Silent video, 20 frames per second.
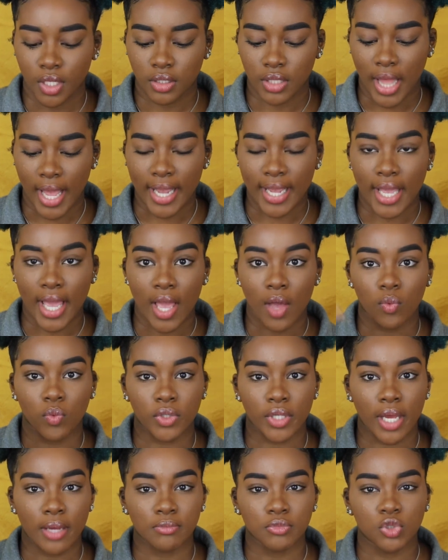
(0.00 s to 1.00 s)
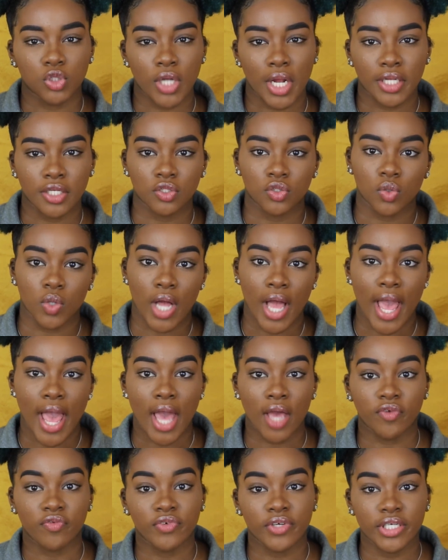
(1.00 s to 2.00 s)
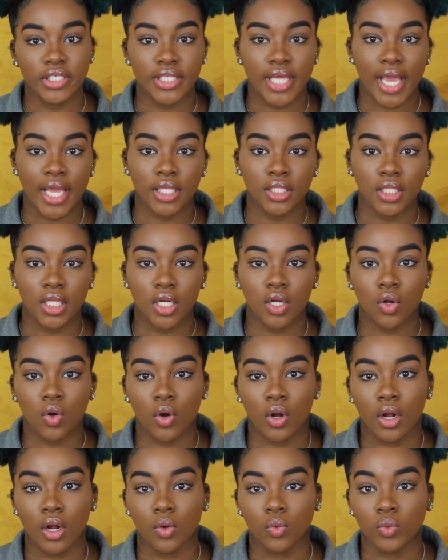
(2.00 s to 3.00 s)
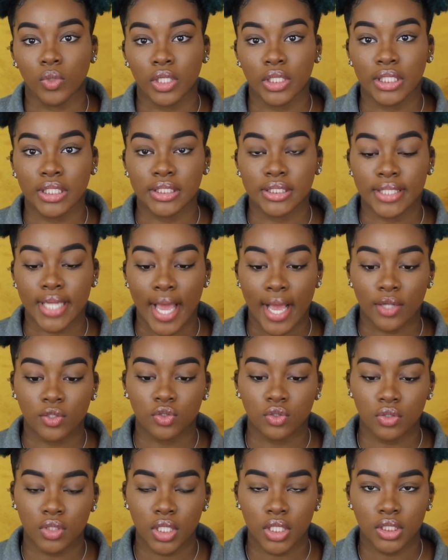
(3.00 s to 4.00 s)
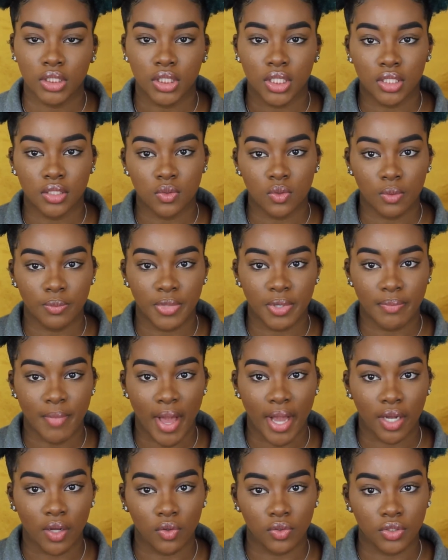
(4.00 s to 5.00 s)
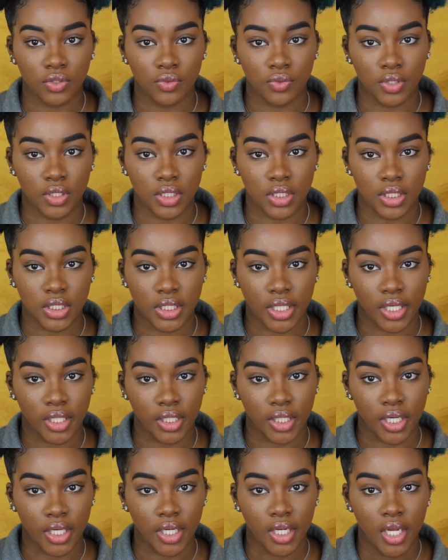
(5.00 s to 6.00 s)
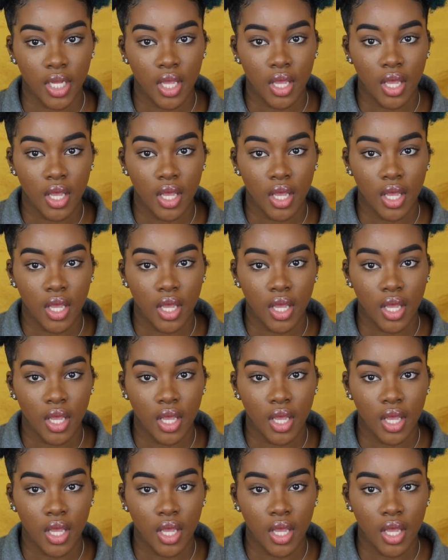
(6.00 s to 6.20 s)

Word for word: like when I'm trying to do an everyday look or a really natural look, this would be my go-to concealer.